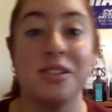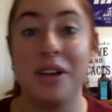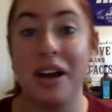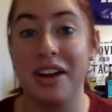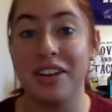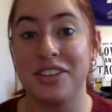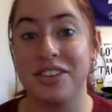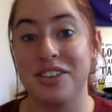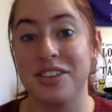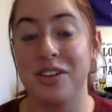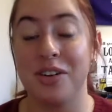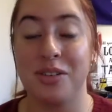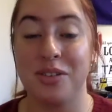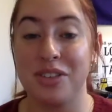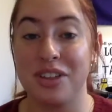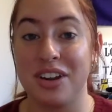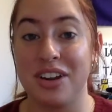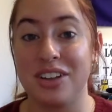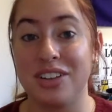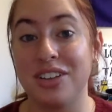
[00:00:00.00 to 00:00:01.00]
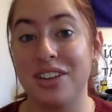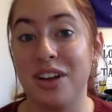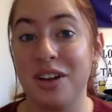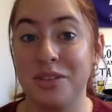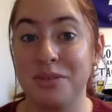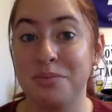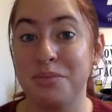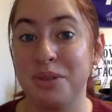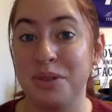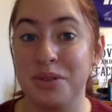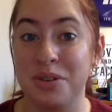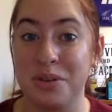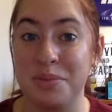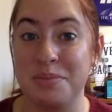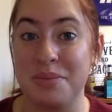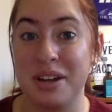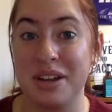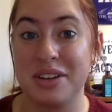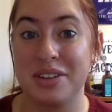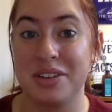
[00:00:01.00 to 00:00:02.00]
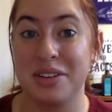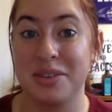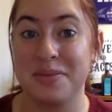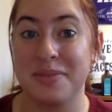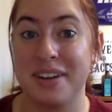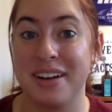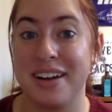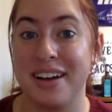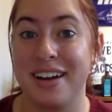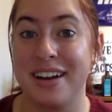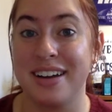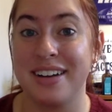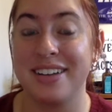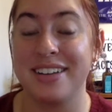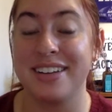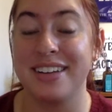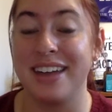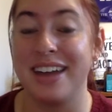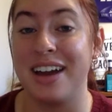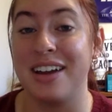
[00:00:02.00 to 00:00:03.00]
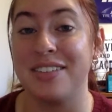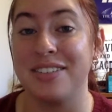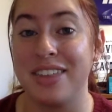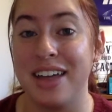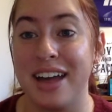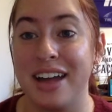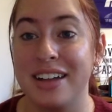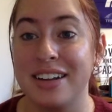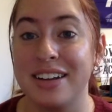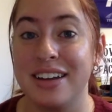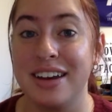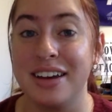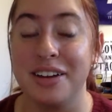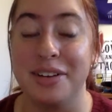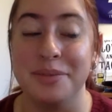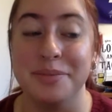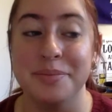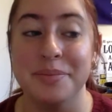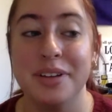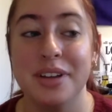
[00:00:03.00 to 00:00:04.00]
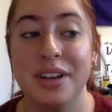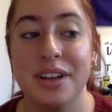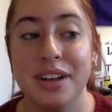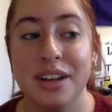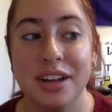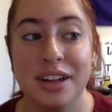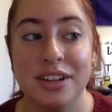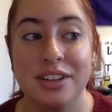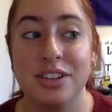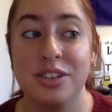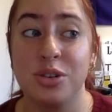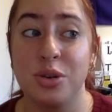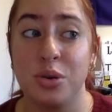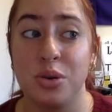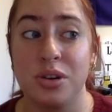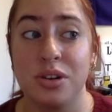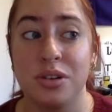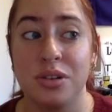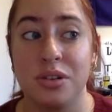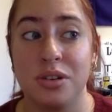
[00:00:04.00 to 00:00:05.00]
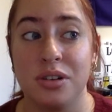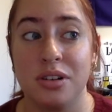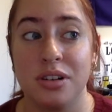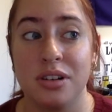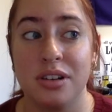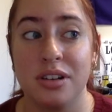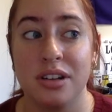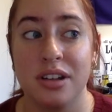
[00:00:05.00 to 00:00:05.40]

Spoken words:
You guys know that I love blues and pinks on my eyes. I have that tutorial.